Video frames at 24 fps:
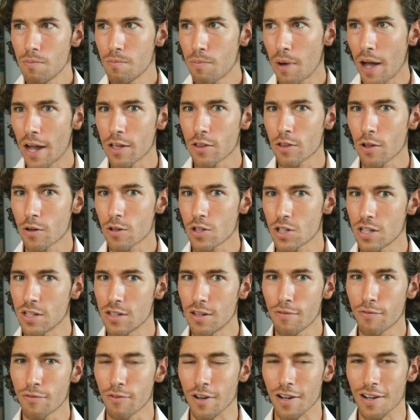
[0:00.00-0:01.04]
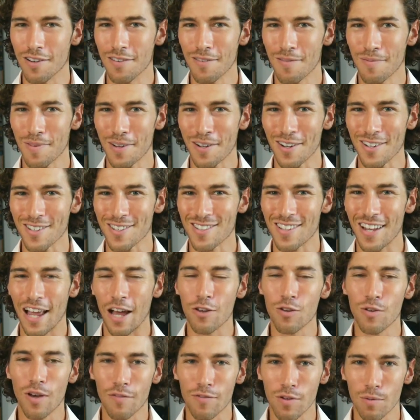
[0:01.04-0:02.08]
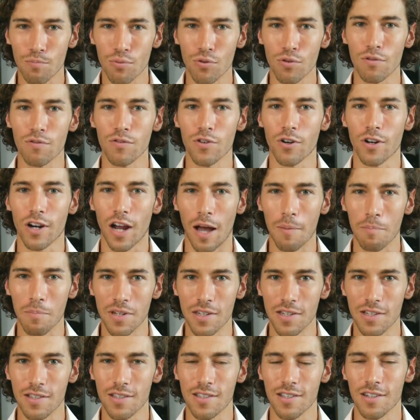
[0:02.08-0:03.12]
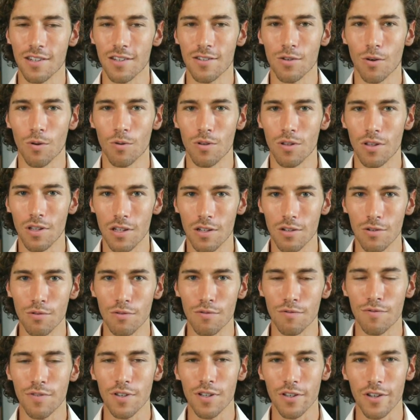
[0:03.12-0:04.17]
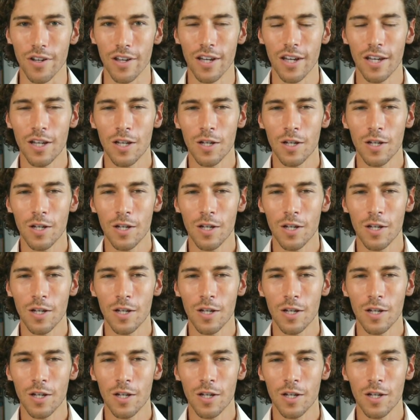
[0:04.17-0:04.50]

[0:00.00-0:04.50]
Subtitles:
by and large indifferent, because now you have to prove your competence in a totally new field.